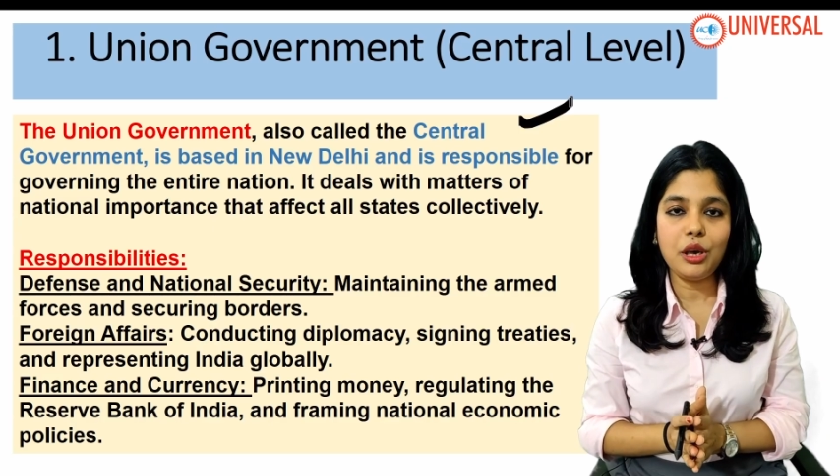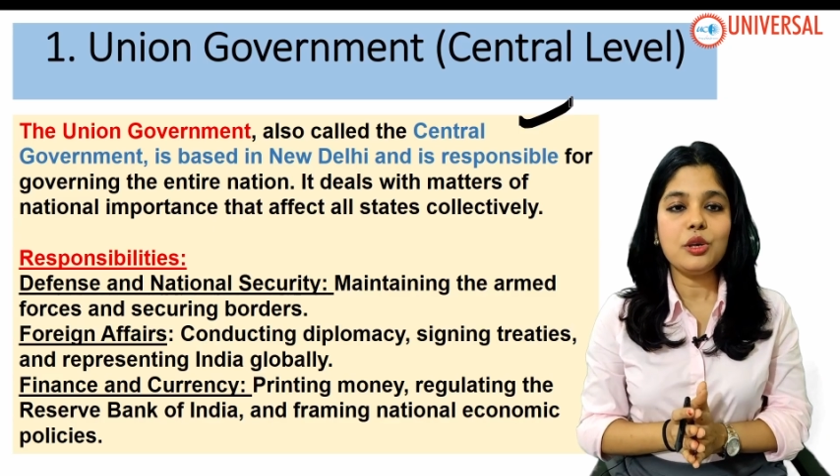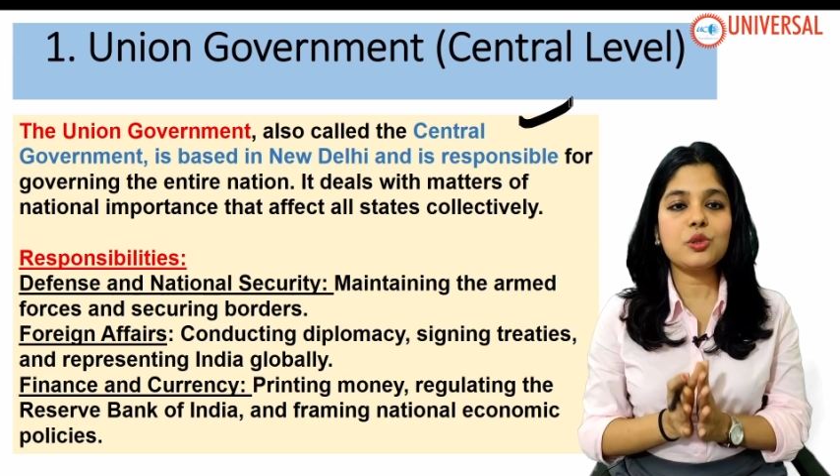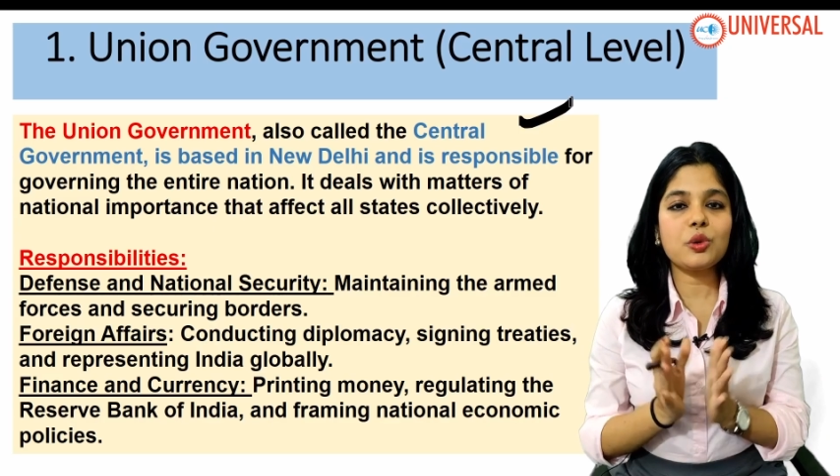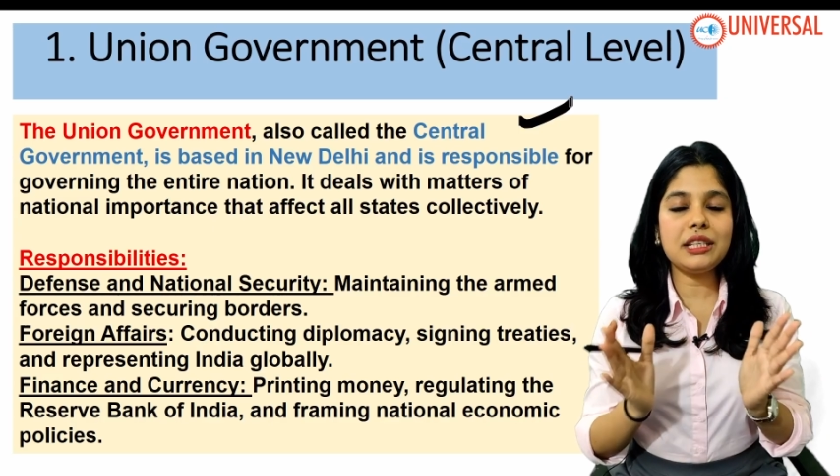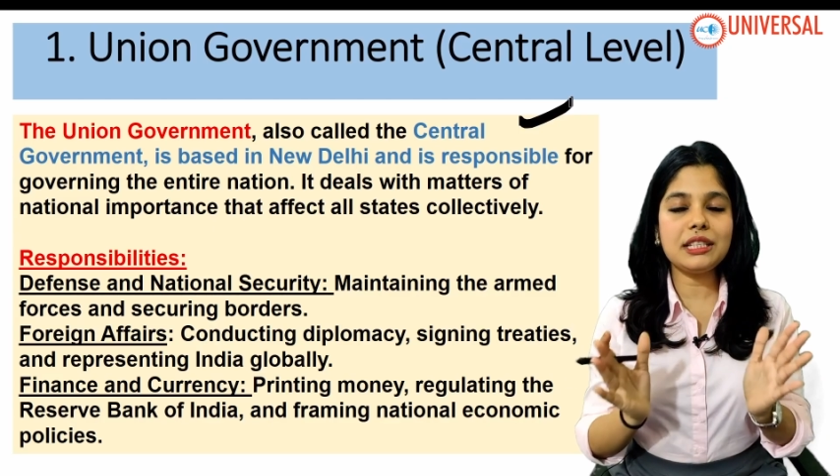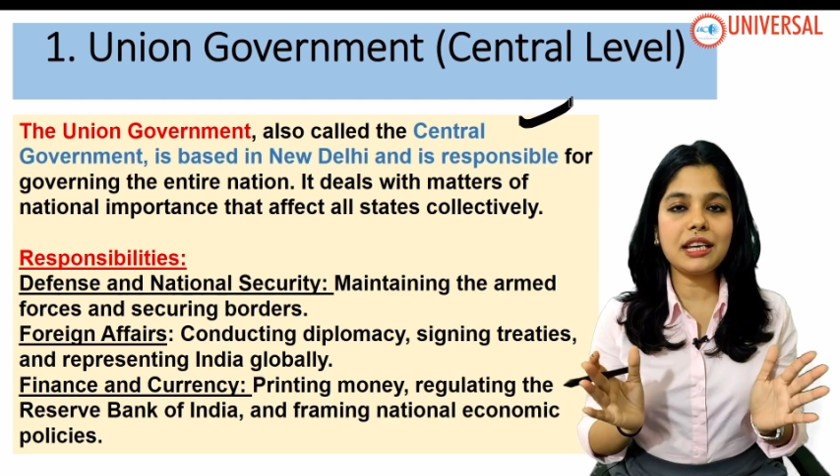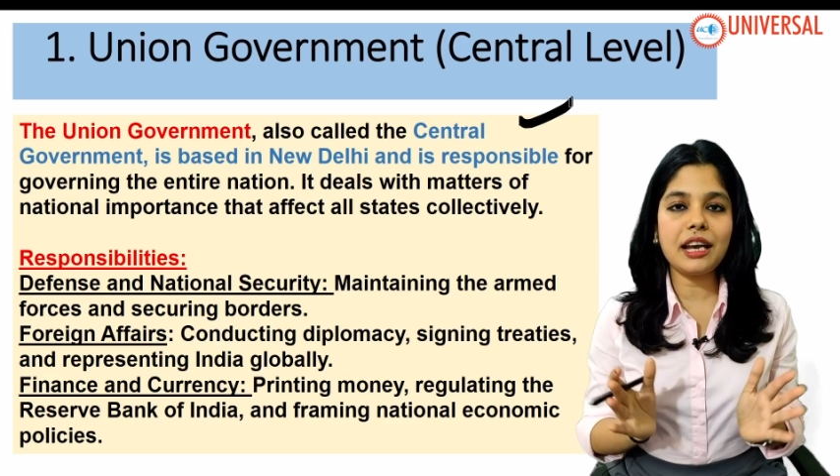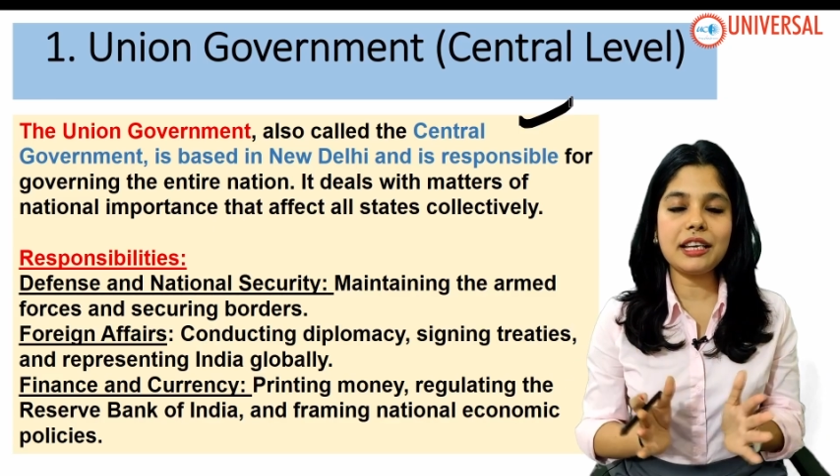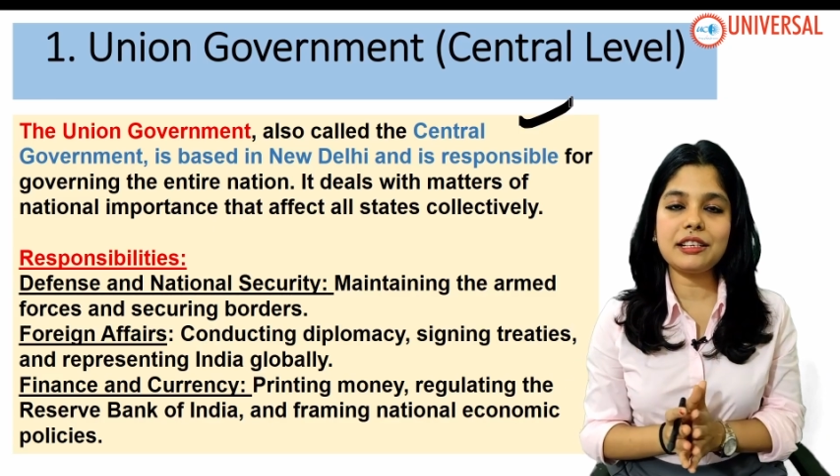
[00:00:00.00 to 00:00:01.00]
So
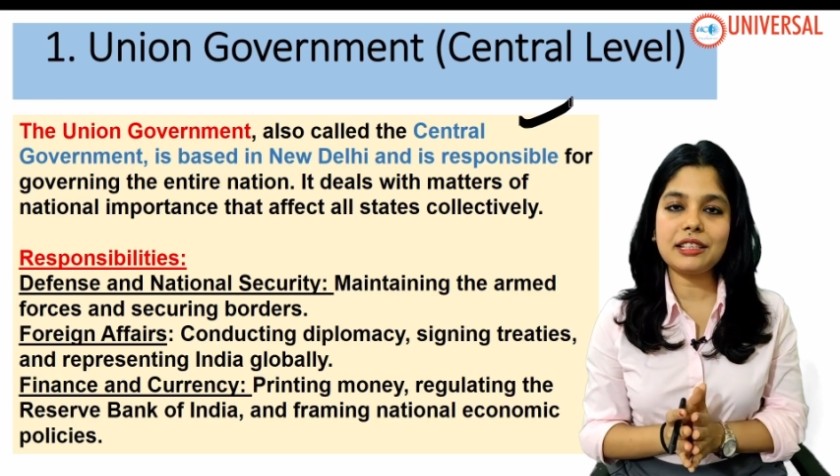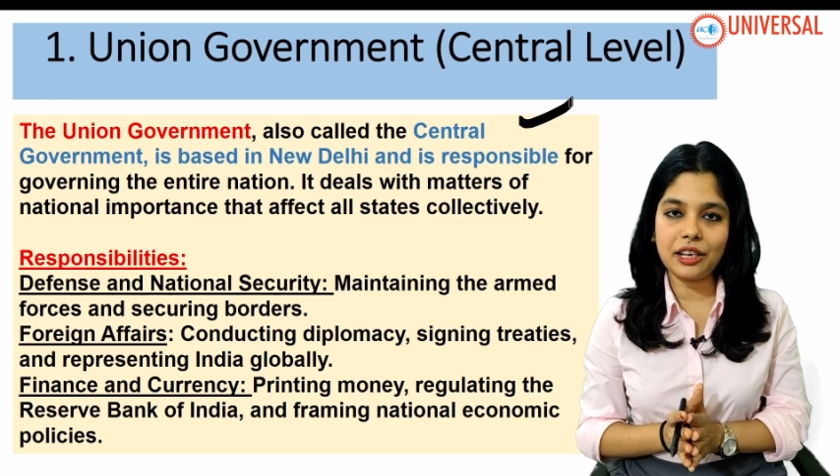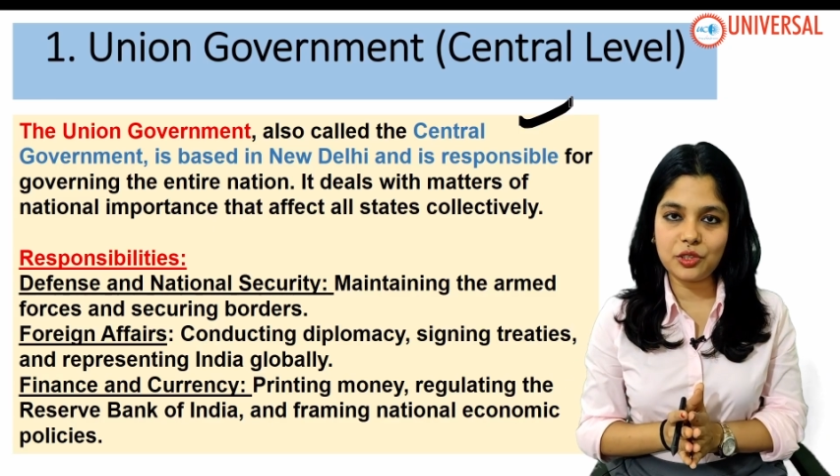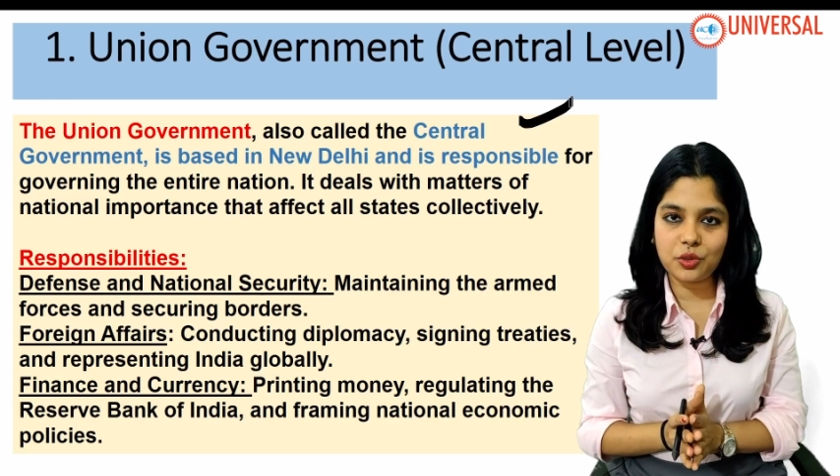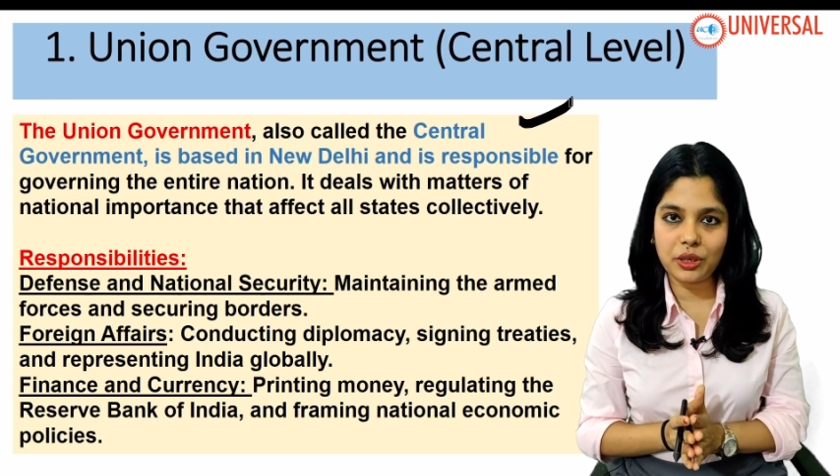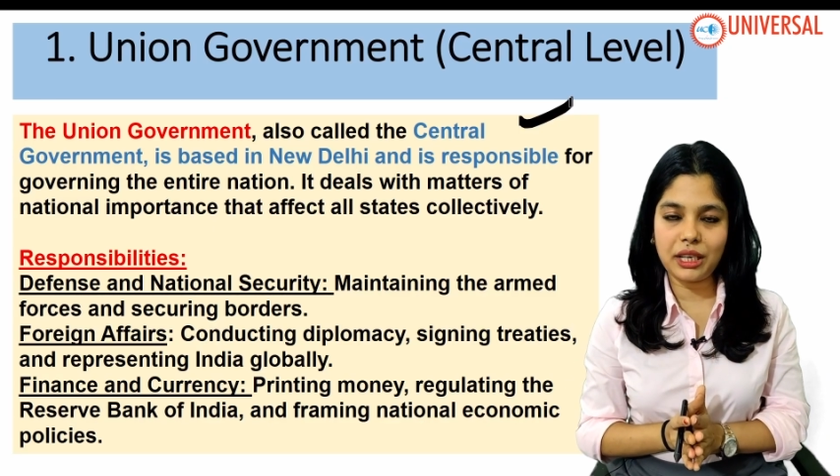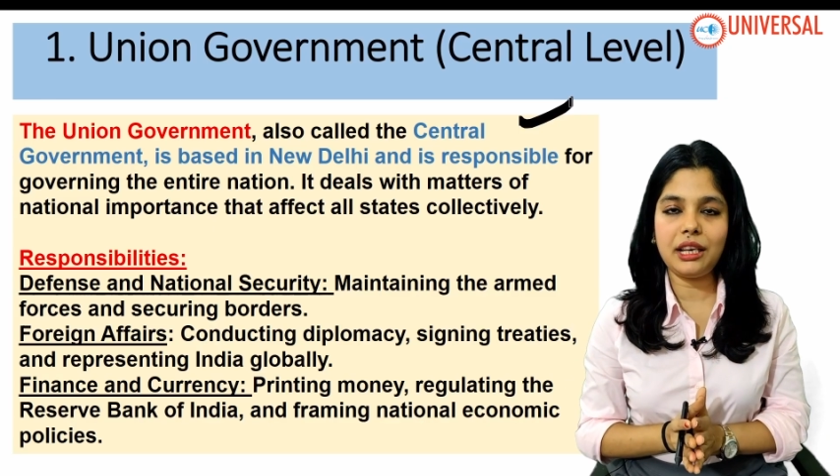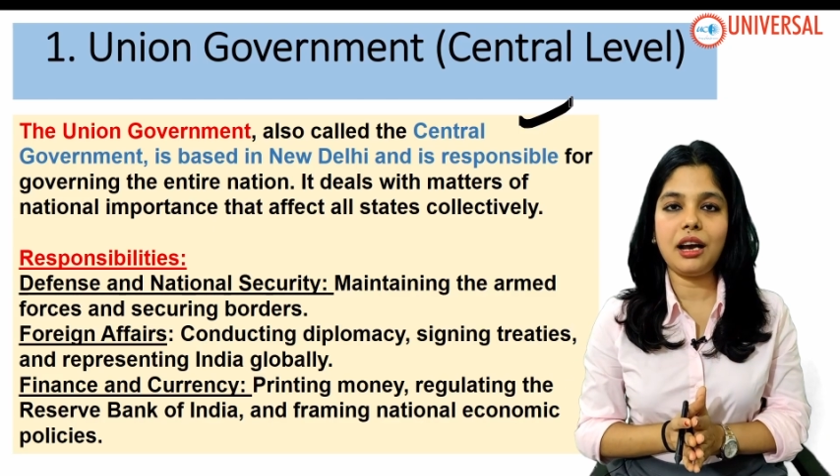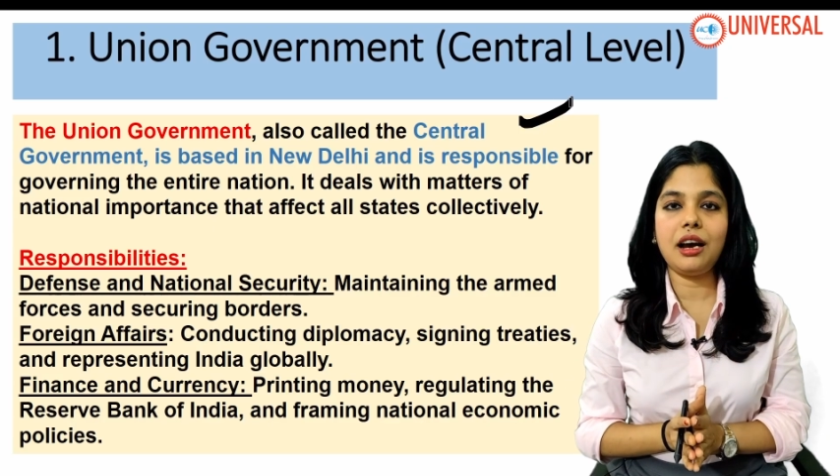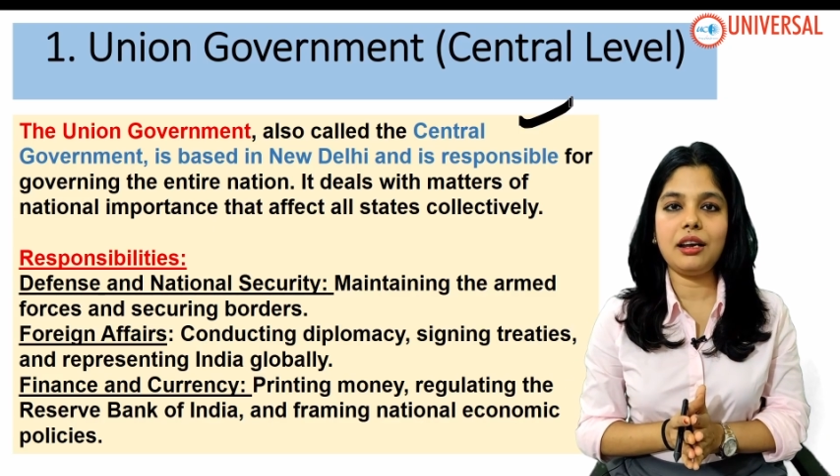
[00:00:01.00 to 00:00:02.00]
entire country
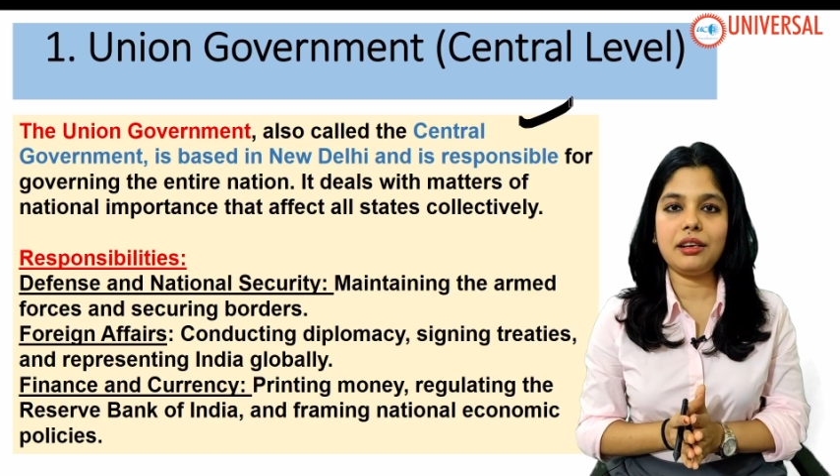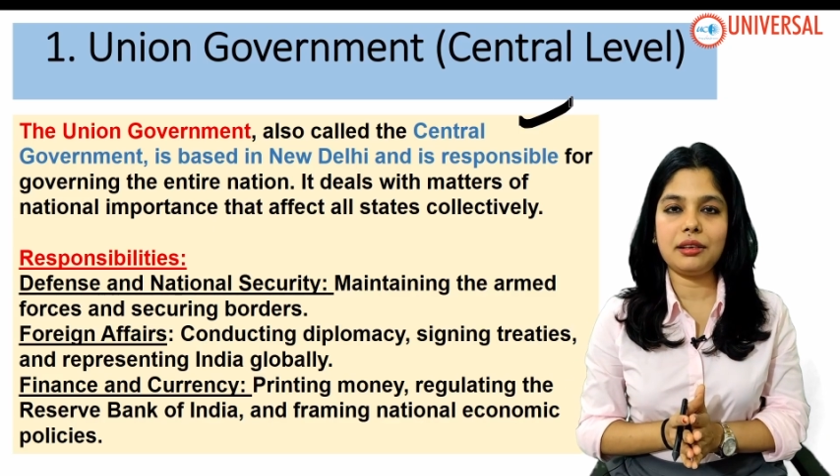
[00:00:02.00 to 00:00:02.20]
are